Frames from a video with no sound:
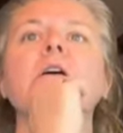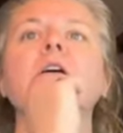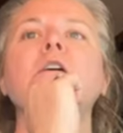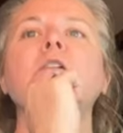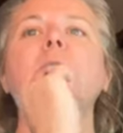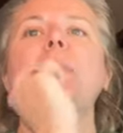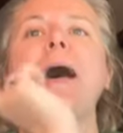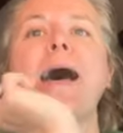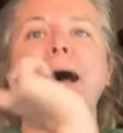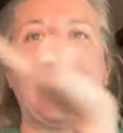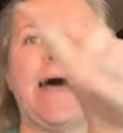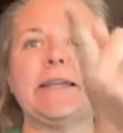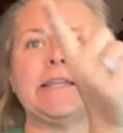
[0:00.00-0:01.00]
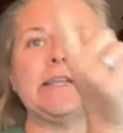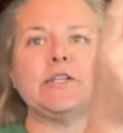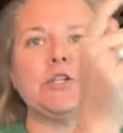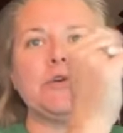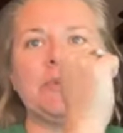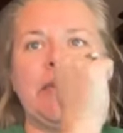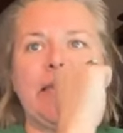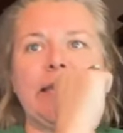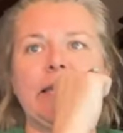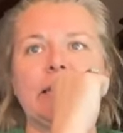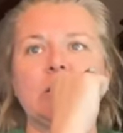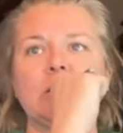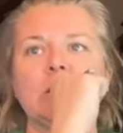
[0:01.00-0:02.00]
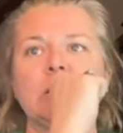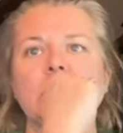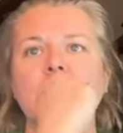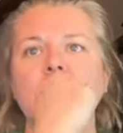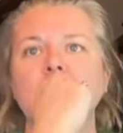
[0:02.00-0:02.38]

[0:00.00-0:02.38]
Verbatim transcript: I added a new page.